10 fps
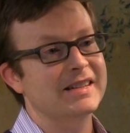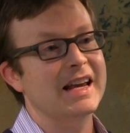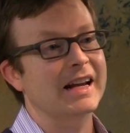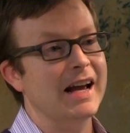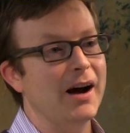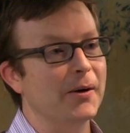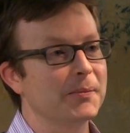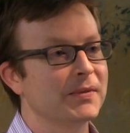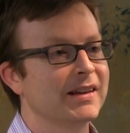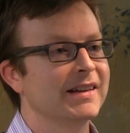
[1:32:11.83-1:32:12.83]
taken out
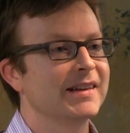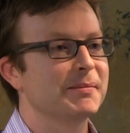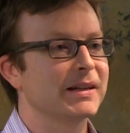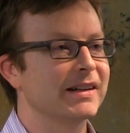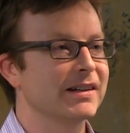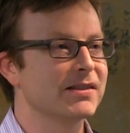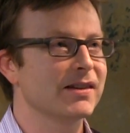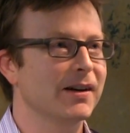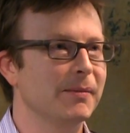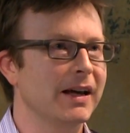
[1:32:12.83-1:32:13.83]
because
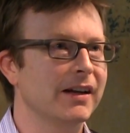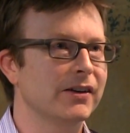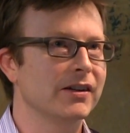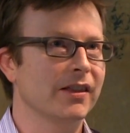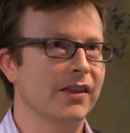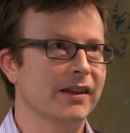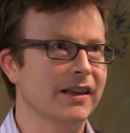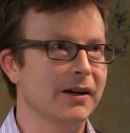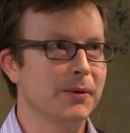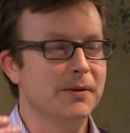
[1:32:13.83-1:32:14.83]
my editor didn't think
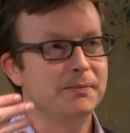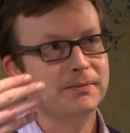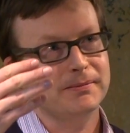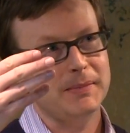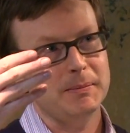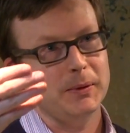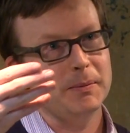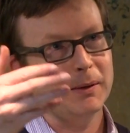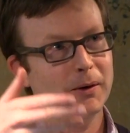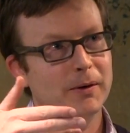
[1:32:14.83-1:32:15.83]
that people would
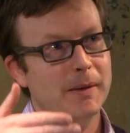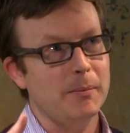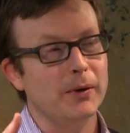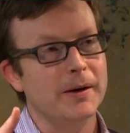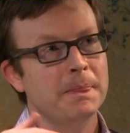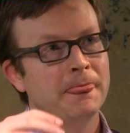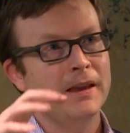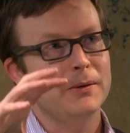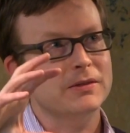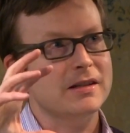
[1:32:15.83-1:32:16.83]
be able to remember it.
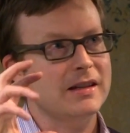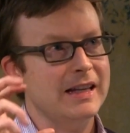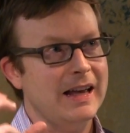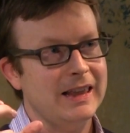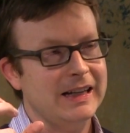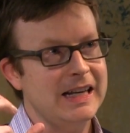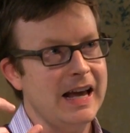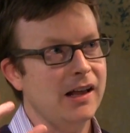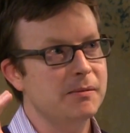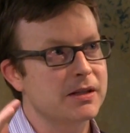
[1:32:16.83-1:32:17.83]
As I said, the key
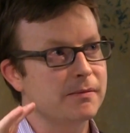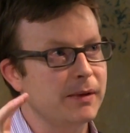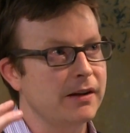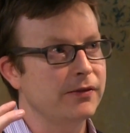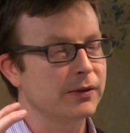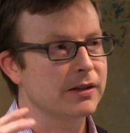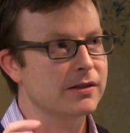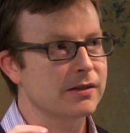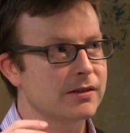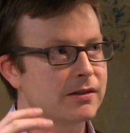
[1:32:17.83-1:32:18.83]
elements of
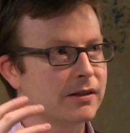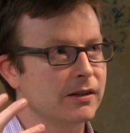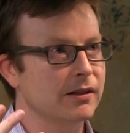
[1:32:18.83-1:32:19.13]
mindfulness is